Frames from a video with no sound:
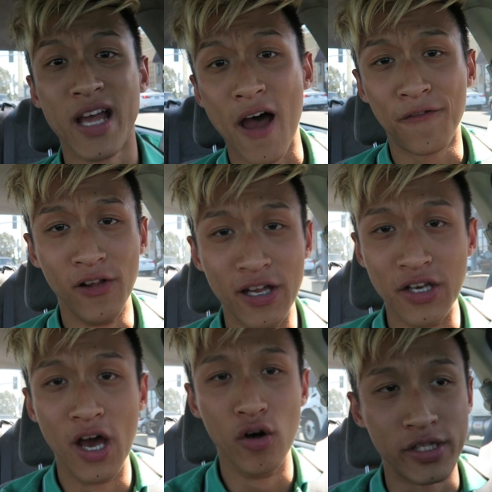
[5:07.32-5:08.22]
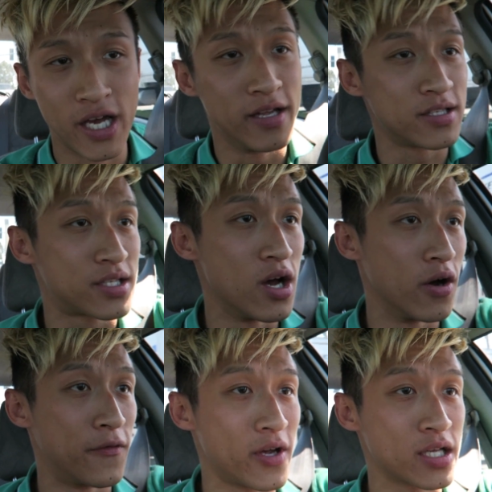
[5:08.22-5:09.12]
definitely nailed it.
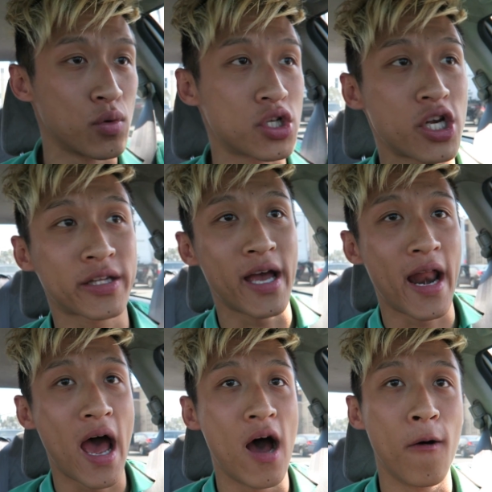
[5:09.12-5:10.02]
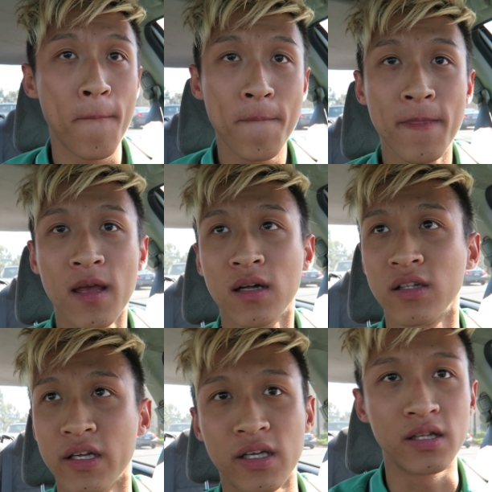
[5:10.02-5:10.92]
So if you guys want to check that out,
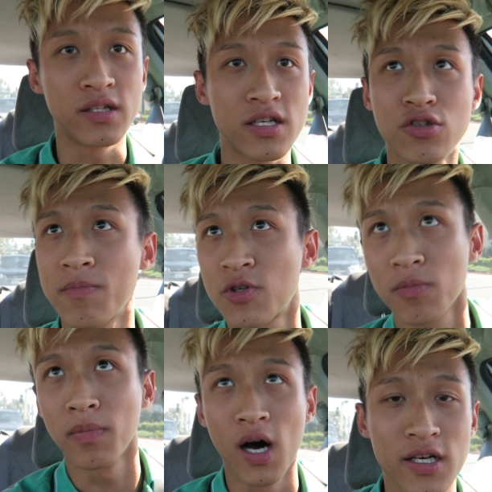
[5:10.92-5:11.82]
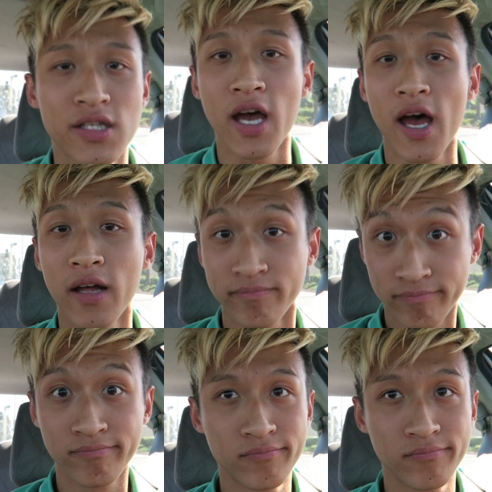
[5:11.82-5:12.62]
click in the description box and